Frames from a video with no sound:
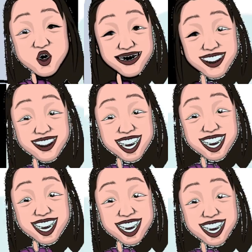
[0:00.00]
can
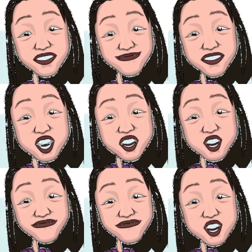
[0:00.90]
say that
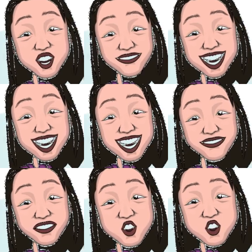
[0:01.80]

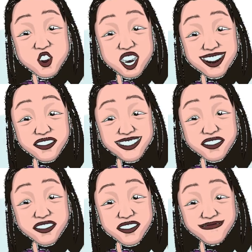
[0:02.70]
0.521
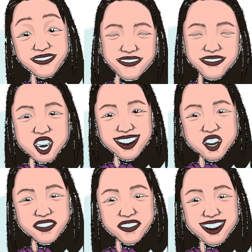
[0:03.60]
equals
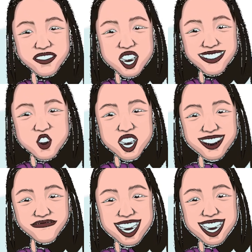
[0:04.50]
521
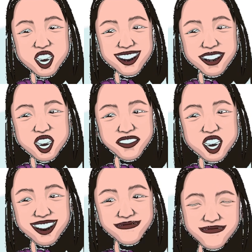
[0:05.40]
by 1000.